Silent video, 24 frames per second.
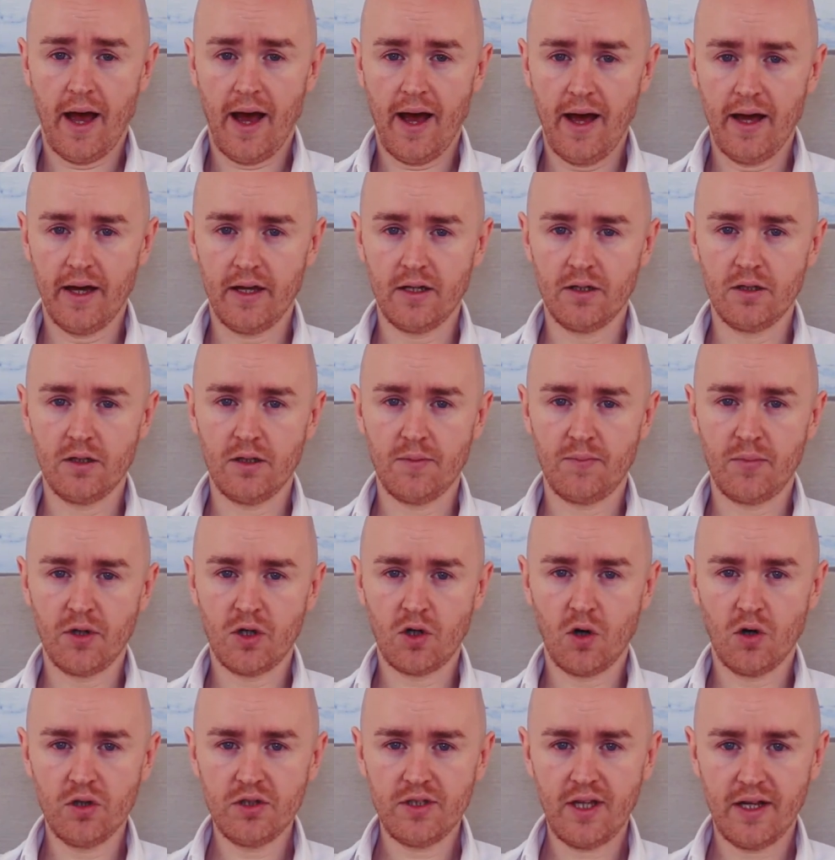And
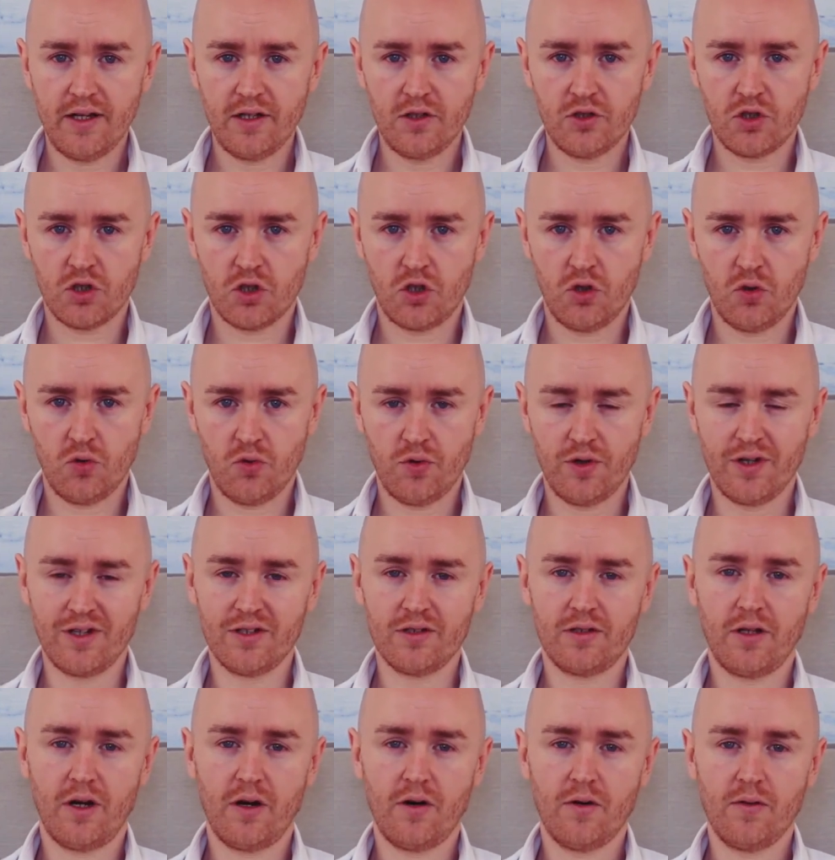because that insecurity
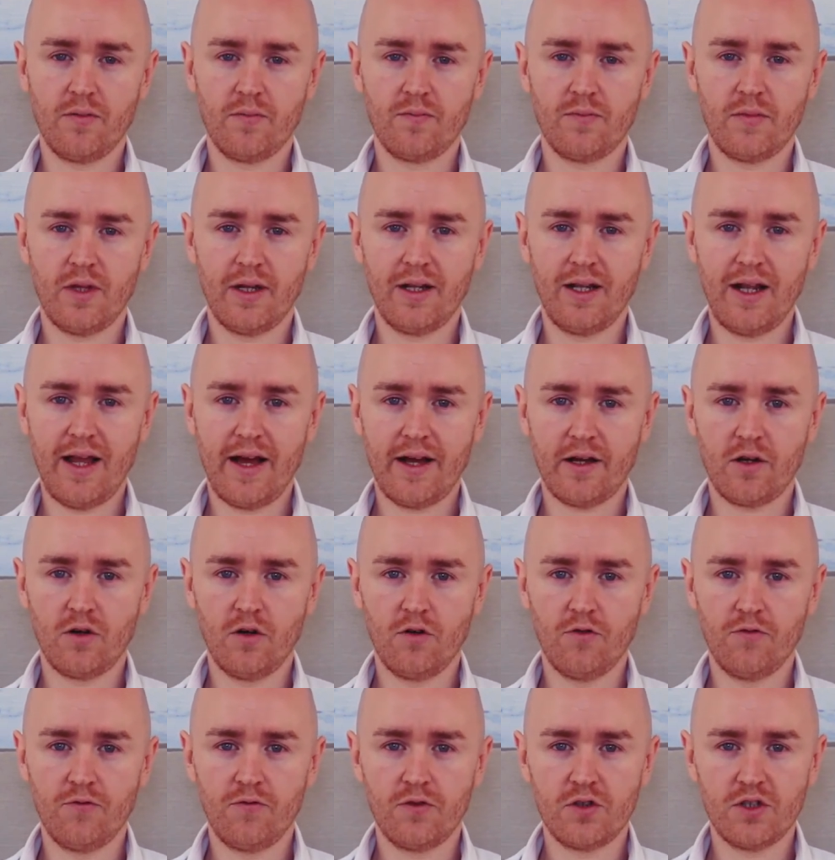is there, that lack
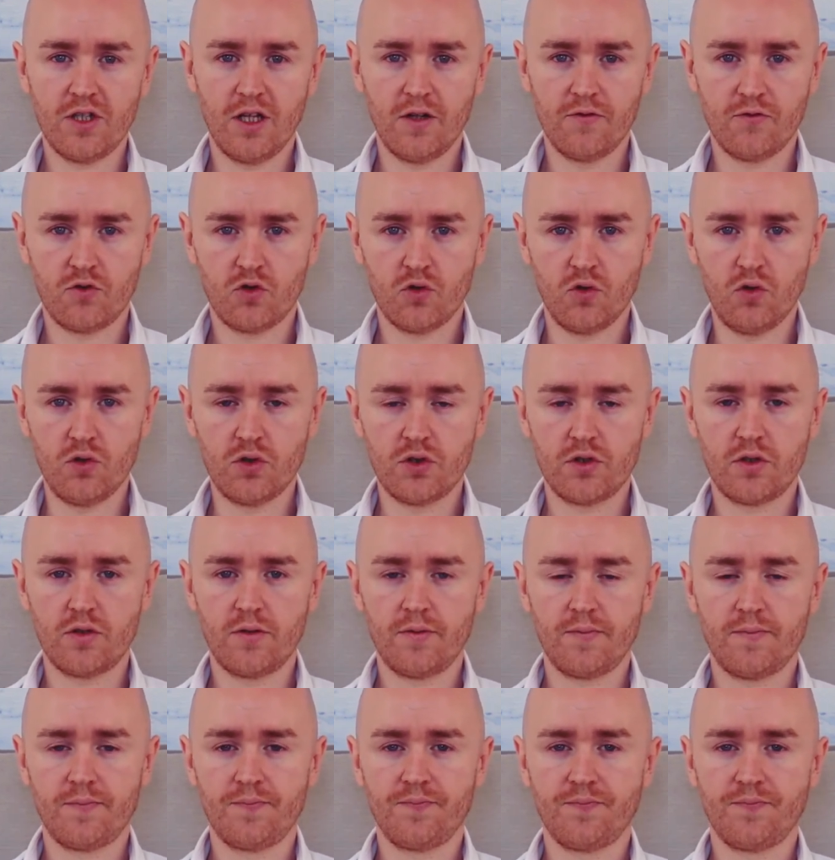of self trust,